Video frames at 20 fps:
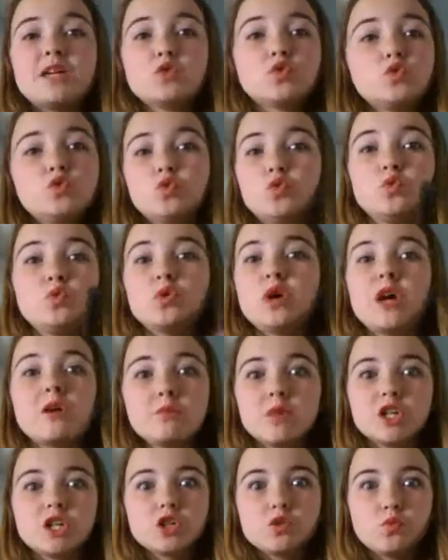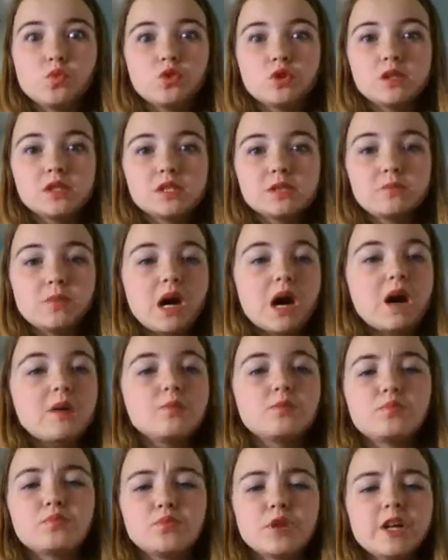don't know how much it was, but
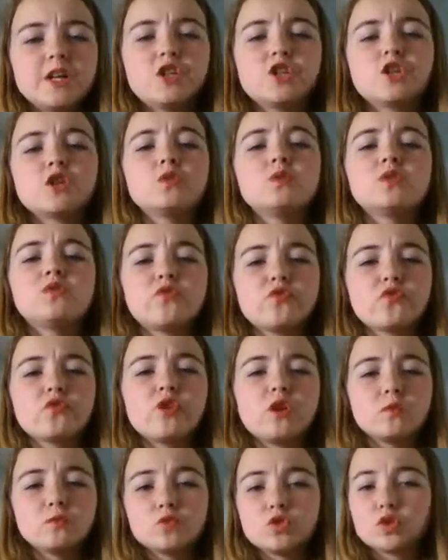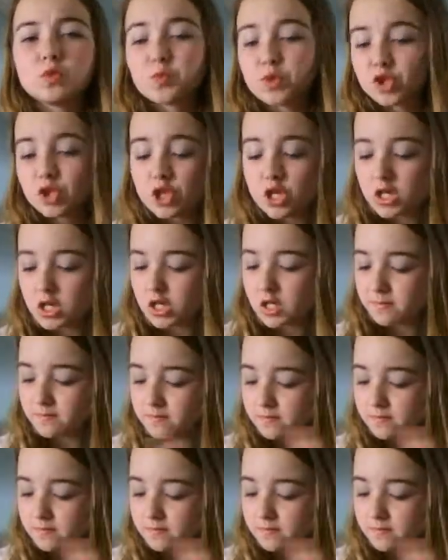I'm pretty sure it was from Superdrug.